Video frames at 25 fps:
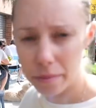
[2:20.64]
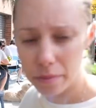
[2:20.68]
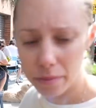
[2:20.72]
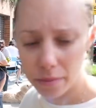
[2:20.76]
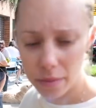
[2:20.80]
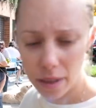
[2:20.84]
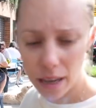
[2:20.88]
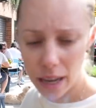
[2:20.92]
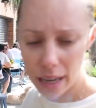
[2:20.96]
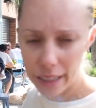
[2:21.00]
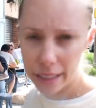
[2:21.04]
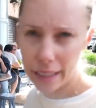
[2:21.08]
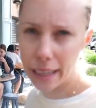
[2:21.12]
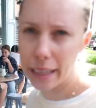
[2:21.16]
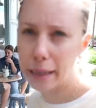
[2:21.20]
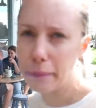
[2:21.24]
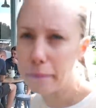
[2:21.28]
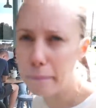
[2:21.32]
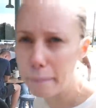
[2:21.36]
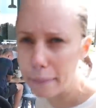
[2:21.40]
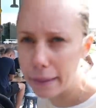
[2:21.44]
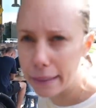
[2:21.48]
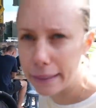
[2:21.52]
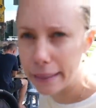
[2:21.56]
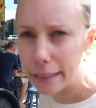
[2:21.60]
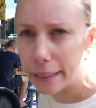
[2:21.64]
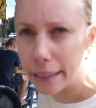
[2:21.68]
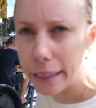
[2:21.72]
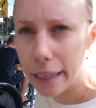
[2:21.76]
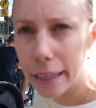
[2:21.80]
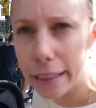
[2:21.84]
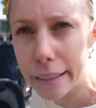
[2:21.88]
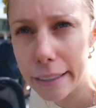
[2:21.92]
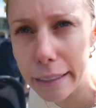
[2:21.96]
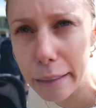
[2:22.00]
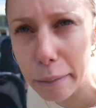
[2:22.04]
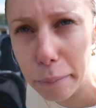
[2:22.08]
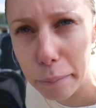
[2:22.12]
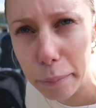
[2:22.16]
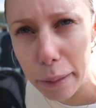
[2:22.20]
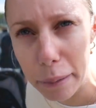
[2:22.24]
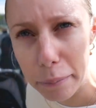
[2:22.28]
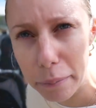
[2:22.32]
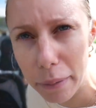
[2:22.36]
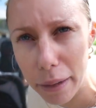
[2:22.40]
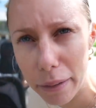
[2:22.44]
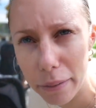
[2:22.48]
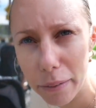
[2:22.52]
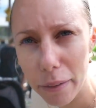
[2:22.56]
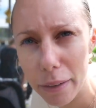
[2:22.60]
I need money. I didn't bring
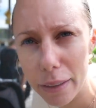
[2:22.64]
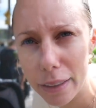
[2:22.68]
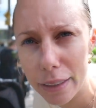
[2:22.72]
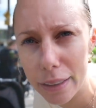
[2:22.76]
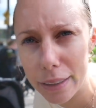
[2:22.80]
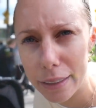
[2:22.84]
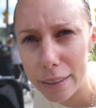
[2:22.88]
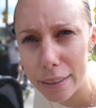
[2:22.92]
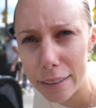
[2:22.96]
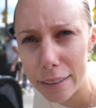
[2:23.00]
my wallet.